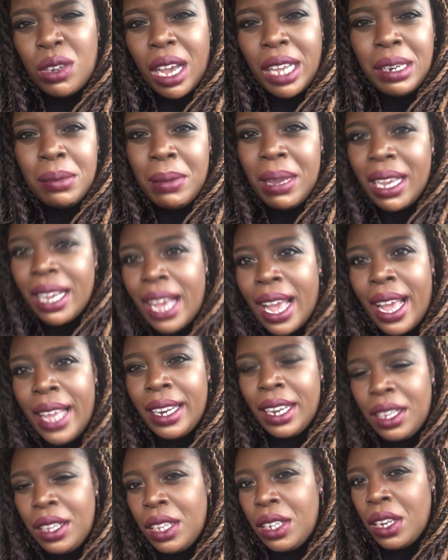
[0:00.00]
This is
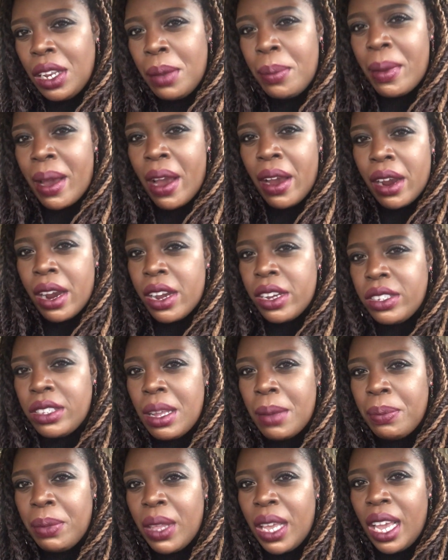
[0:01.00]
ridiculous.
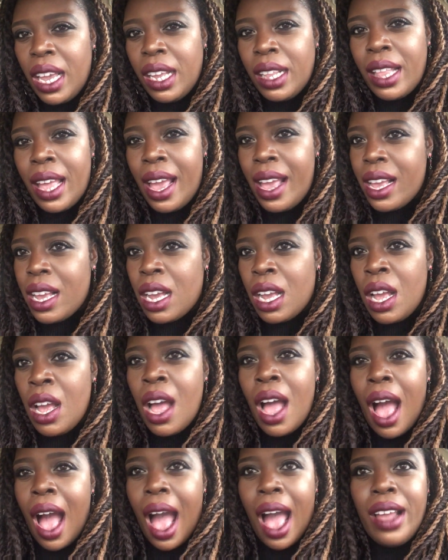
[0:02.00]

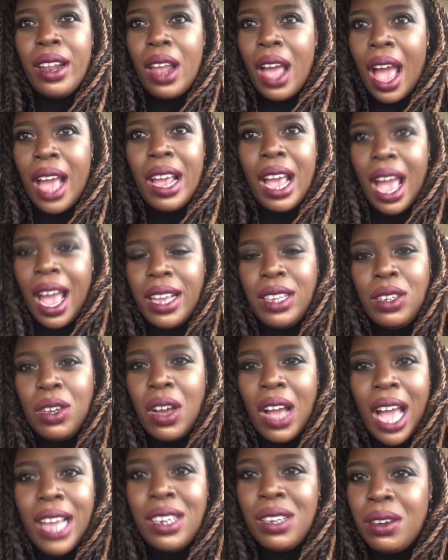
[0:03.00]
This is absolutely
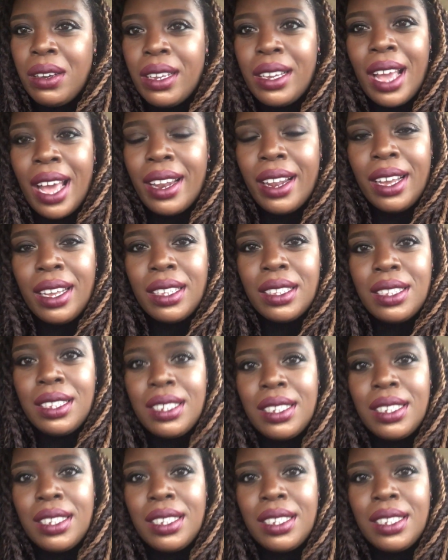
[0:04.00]
ridiculous.